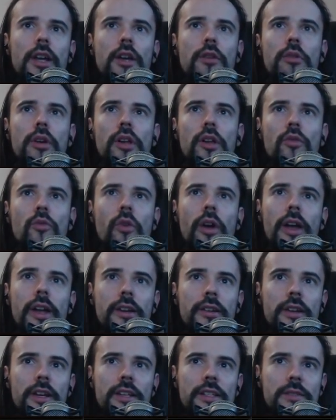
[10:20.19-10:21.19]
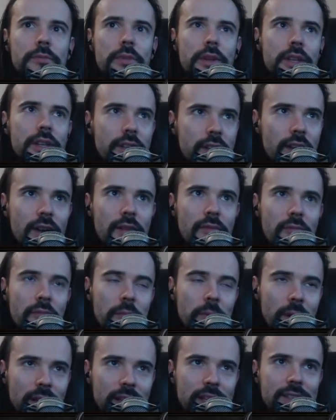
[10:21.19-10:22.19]
Quill Rain has been
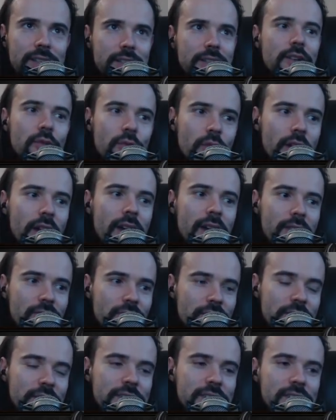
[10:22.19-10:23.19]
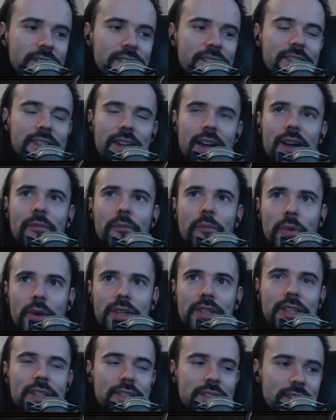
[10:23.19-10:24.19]
completely wrecked. This is
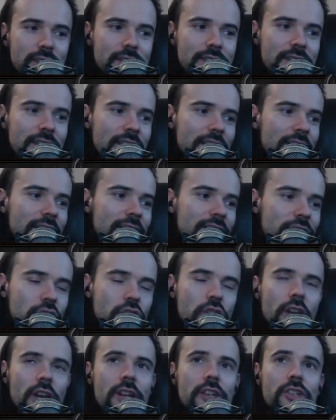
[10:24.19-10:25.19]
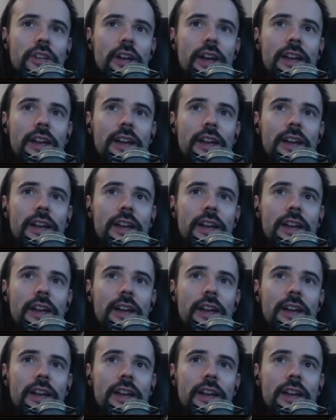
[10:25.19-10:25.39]
unpredicted change.